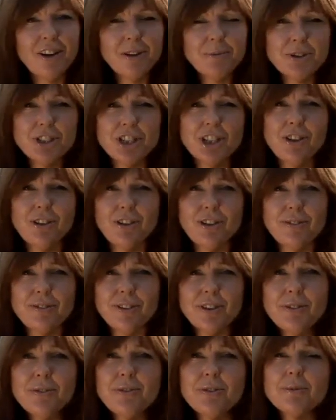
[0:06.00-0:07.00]
I'm Jill
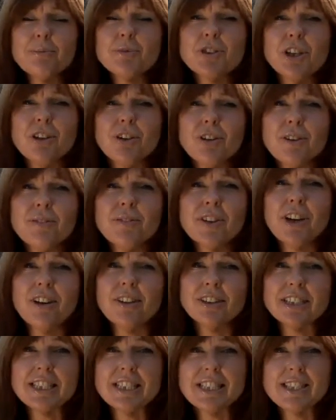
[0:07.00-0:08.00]
Oliver from Jill Oliver
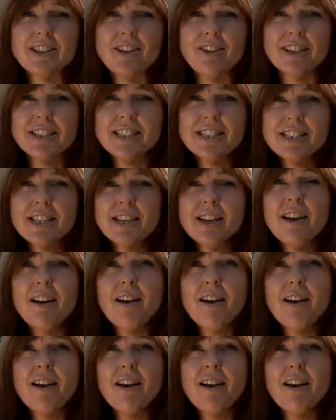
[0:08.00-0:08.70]
Garden Designs,